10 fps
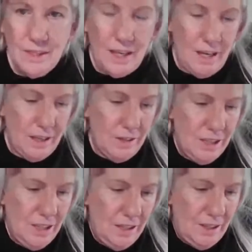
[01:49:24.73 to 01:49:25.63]
Thank you,
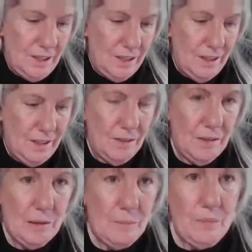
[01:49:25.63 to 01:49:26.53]
Tianda.
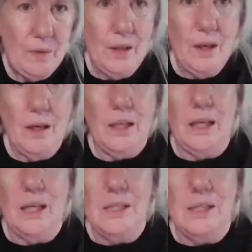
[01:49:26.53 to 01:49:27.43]
I
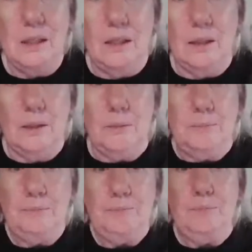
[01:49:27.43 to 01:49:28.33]
think it's
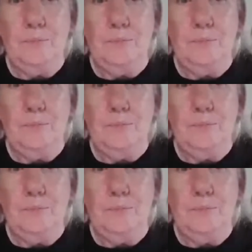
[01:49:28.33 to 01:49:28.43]
a